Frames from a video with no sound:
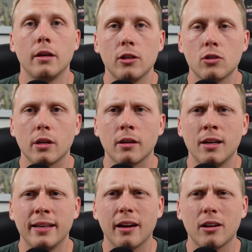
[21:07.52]
Interesting.
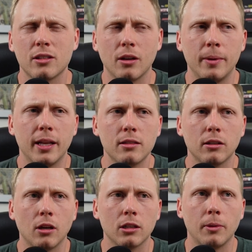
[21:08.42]
Yeah, because I mean that's
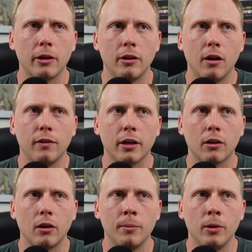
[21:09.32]
not talked about enough. Like,
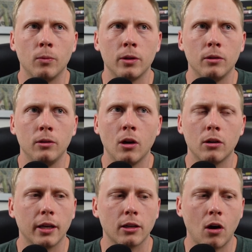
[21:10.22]
I mean, with
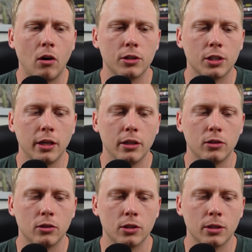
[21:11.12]
young like college kids
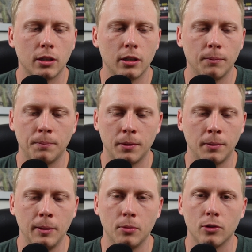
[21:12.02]
or just
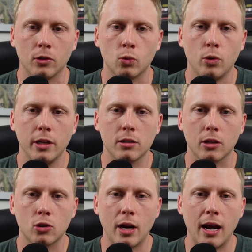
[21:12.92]
people in their 20s,
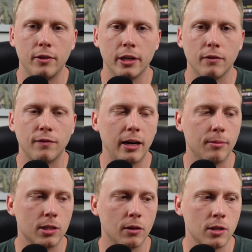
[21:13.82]
like traveling and finding
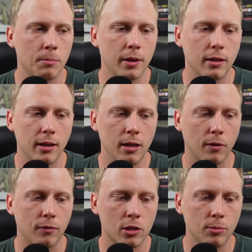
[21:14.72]
themselves a big thing.
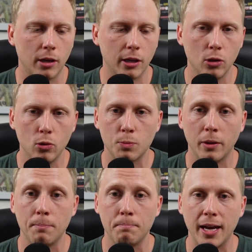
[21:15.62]
But for someone like you who's
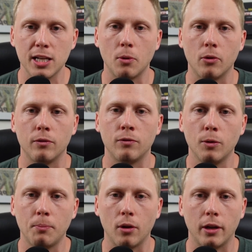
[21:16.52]
played baseball and
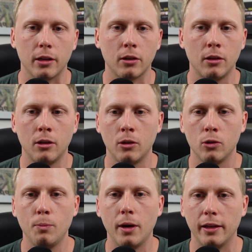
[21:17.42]
football, like
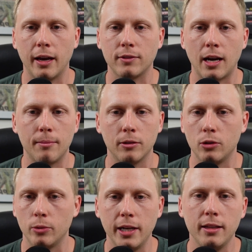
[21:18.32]
you barely have time to
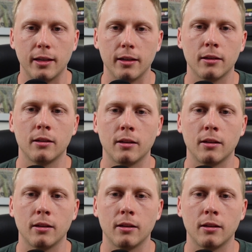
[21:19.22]
do anything.